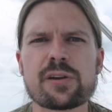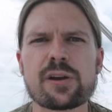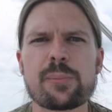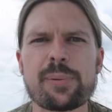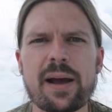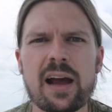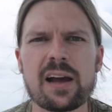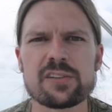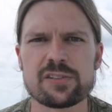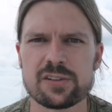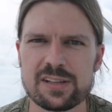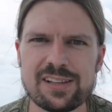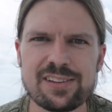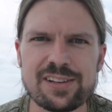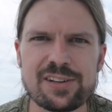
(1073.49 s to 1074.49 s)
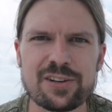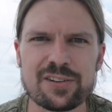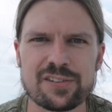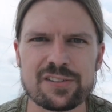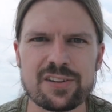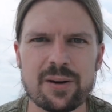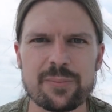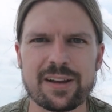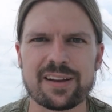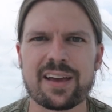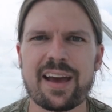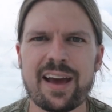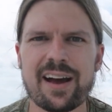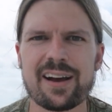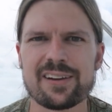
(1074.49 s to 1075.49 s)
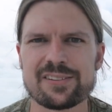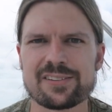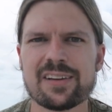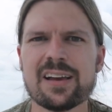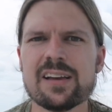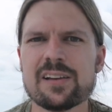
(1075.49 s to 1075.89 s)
capacity that your stomach has.